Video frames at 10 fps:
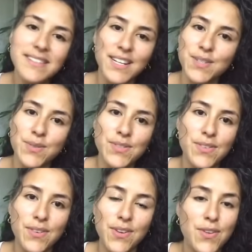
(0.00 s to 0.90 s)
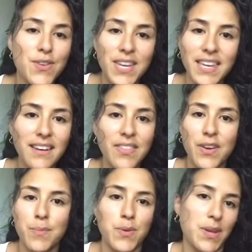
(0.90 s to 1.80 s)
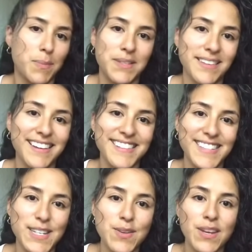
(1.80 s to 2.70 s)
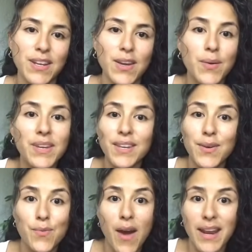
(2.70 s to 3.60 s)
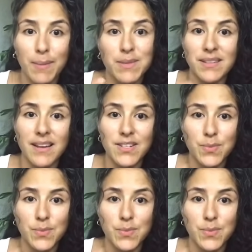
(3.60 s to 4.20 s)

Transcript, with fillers: sexual, so you know you can get a therapeutic massage, and you can go and get an erotic massage,